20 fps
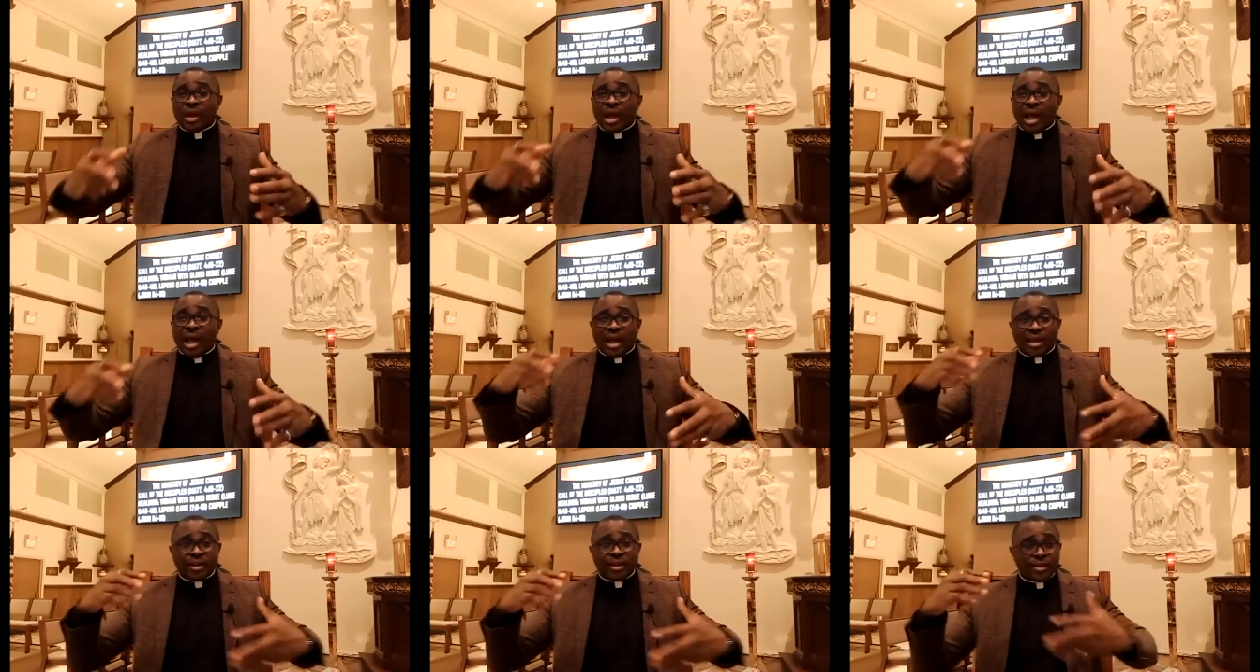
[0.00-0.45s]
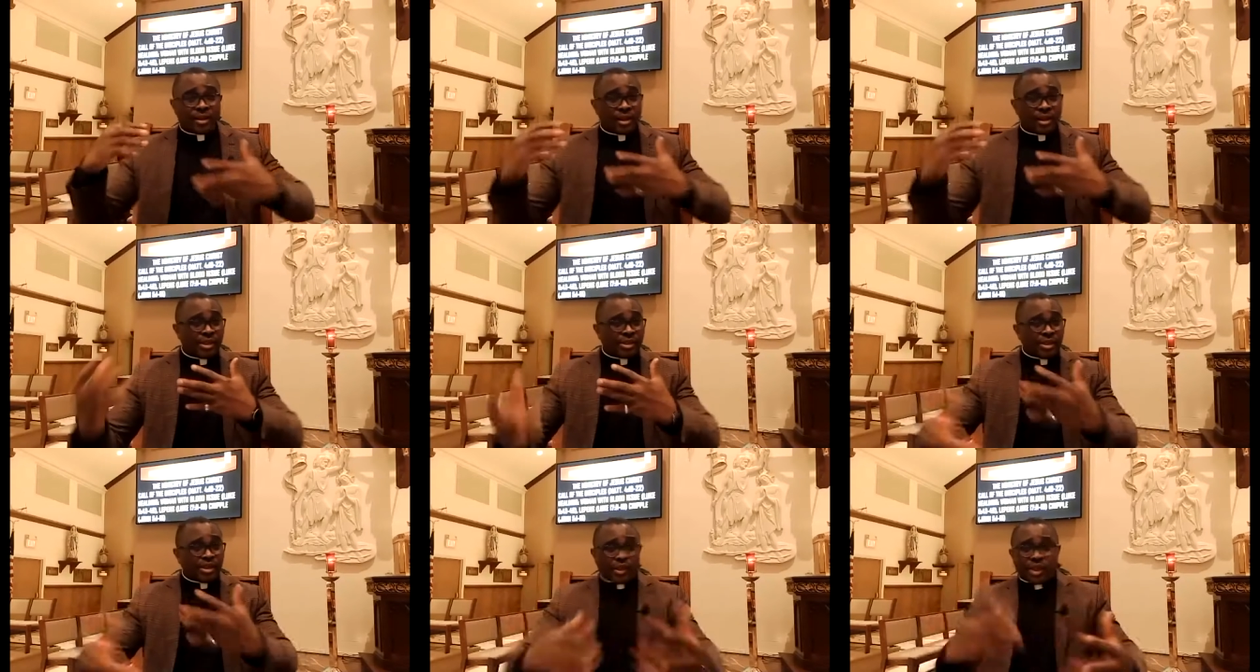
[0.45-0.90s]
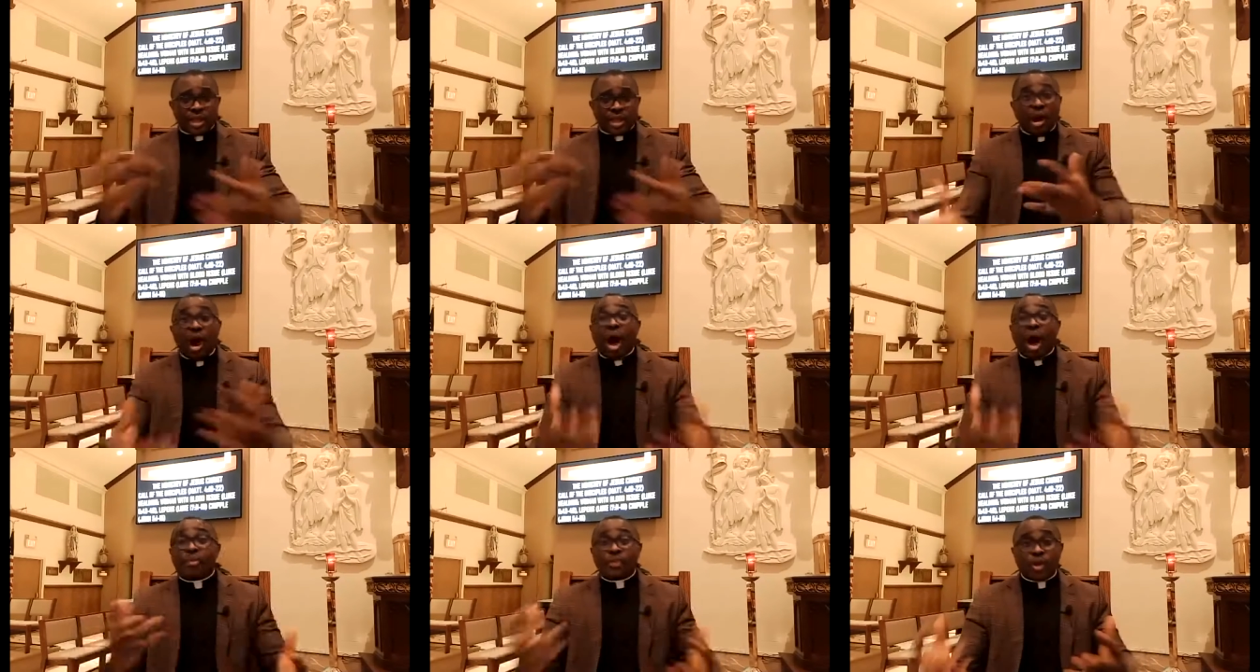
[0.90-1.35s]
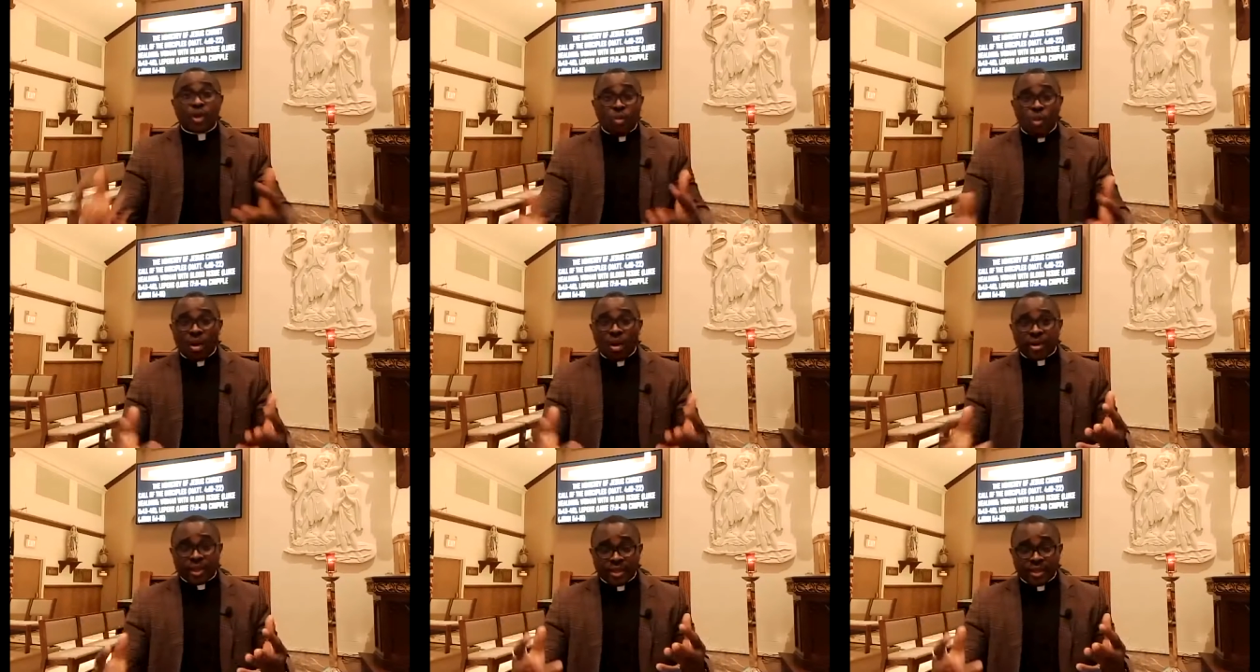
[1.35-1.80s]
and stir up the
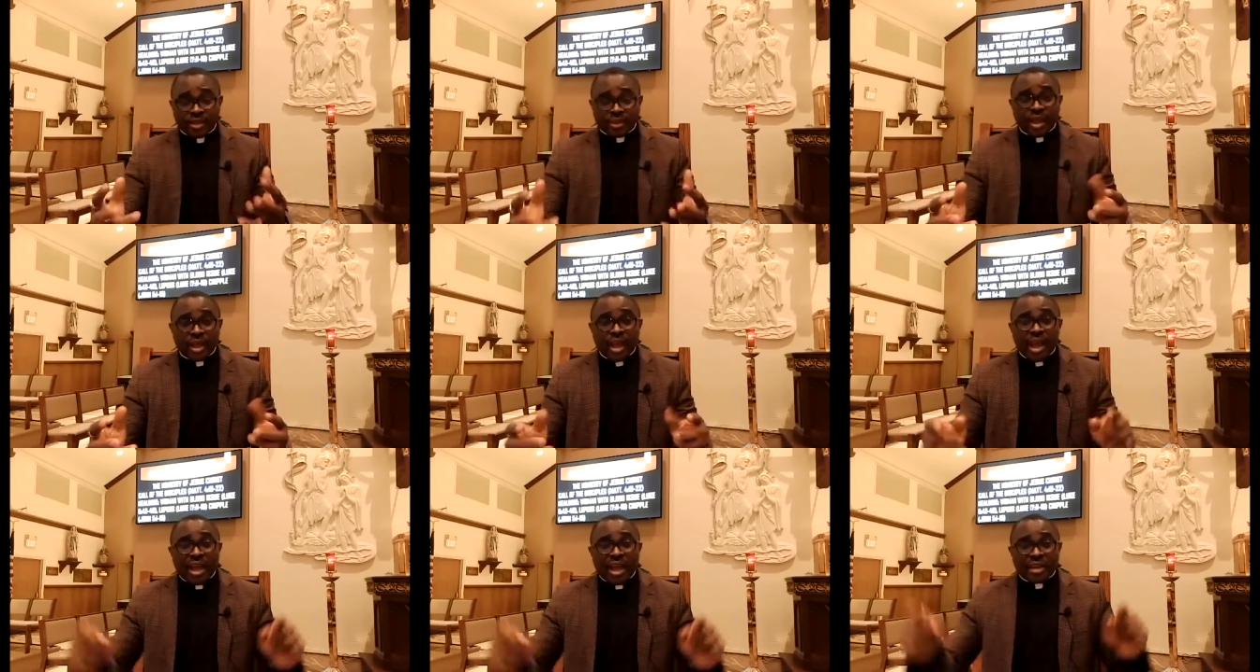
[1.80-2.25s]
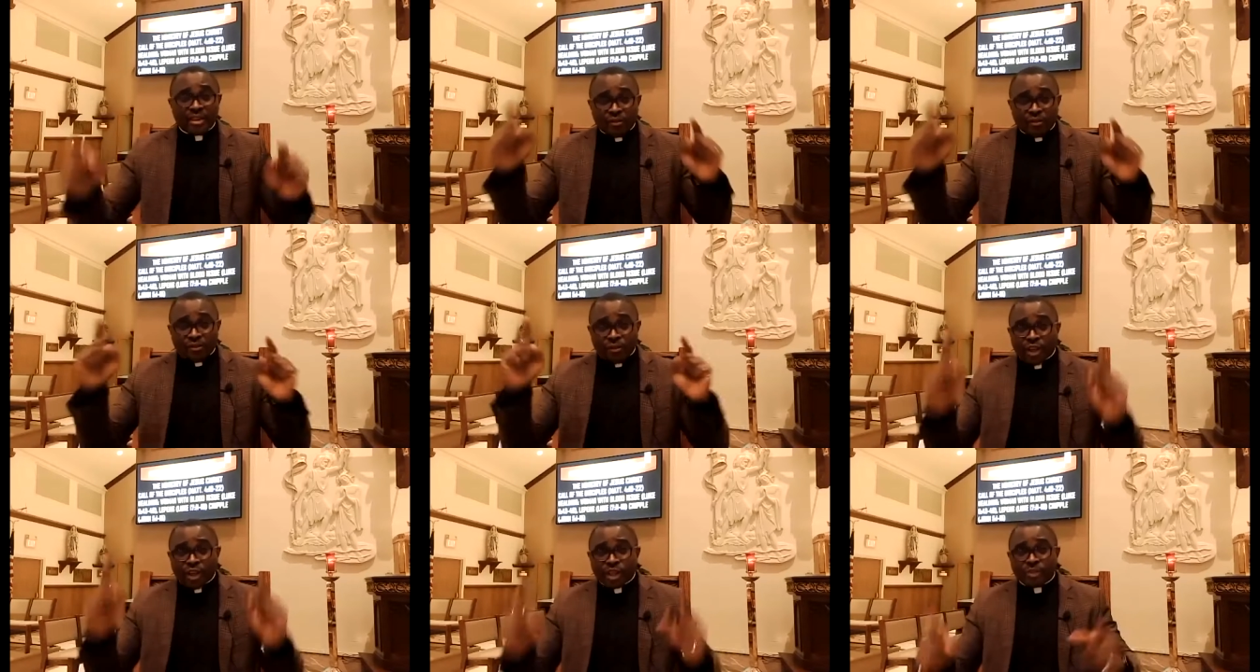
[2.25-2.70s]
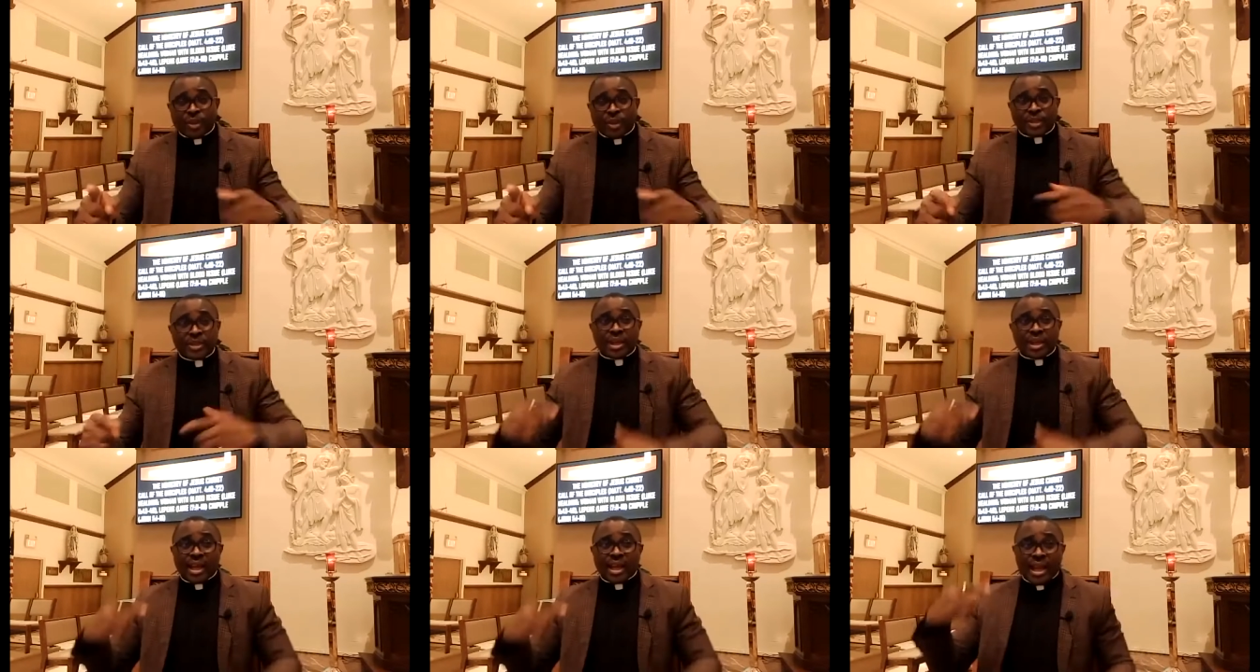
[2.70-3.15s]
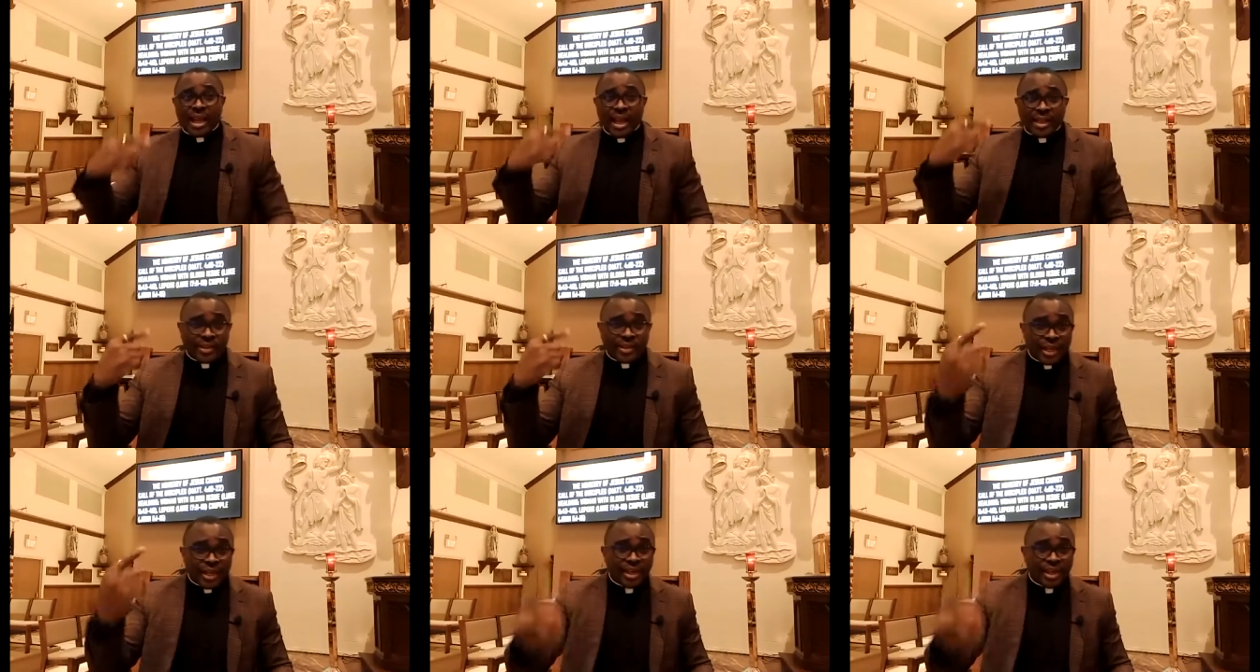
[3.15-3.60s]
waters, and the first person that
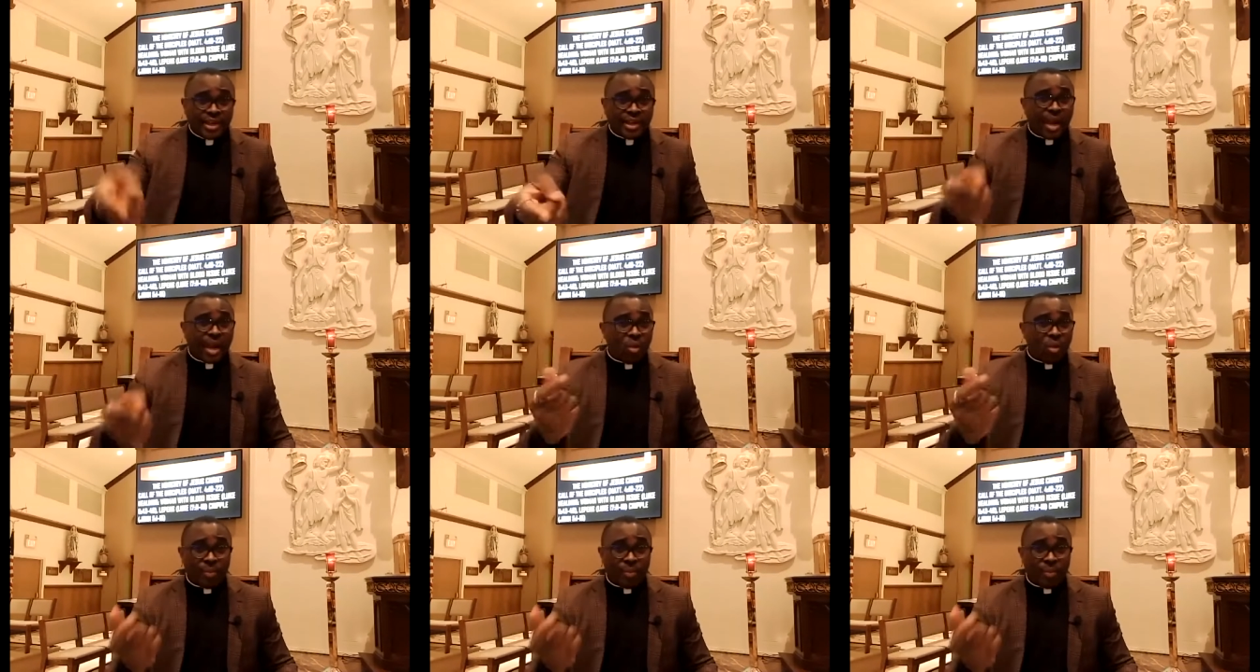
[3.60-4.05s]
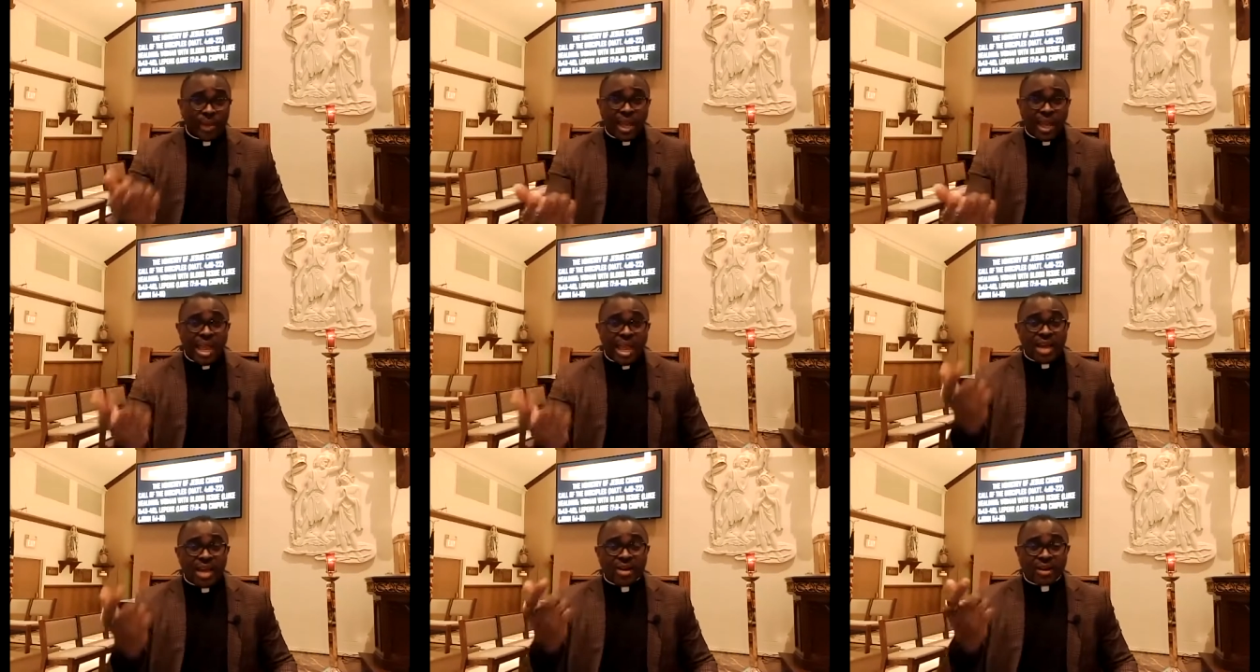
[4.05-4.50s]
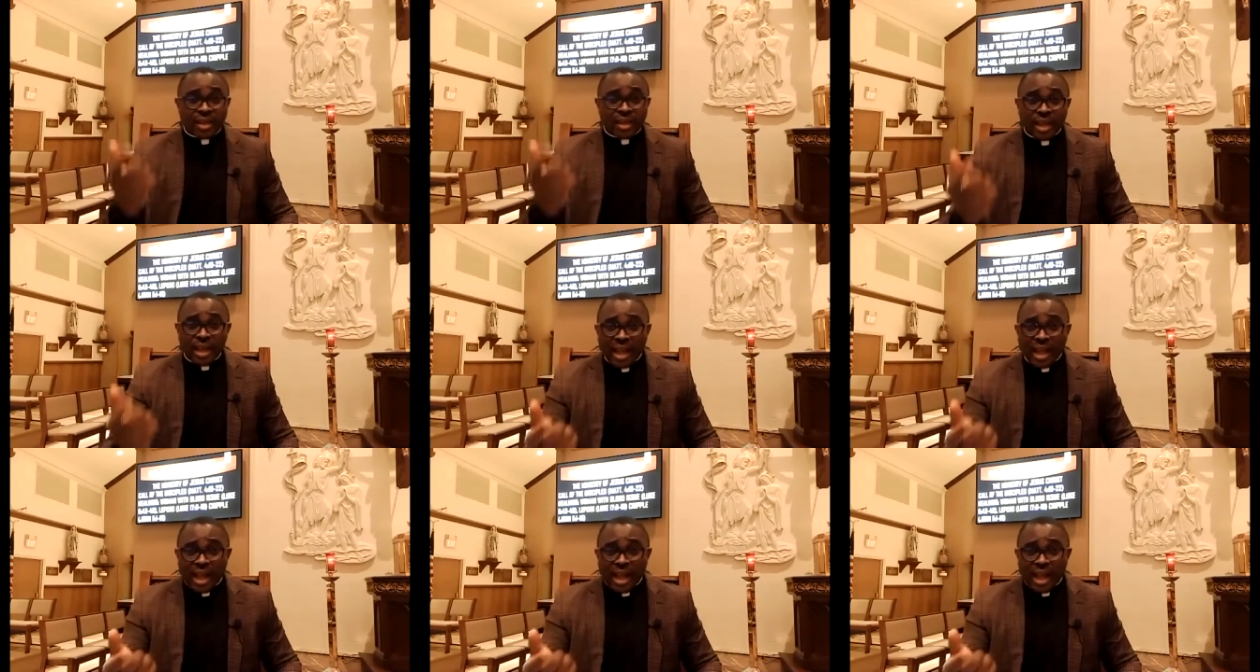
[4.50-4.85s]
gets in there will be healed.